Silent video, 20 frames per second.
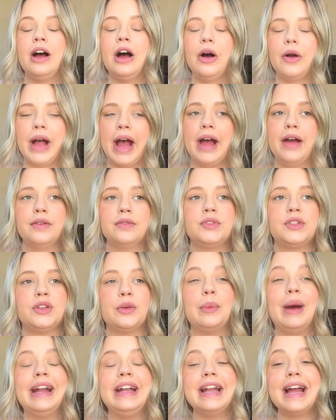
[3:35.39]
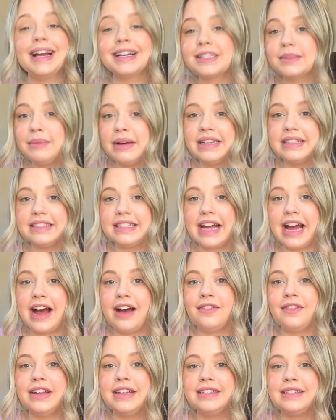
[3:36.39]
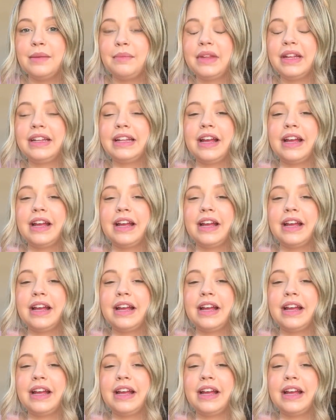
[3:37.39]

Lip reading: Okay, so my next must-have is something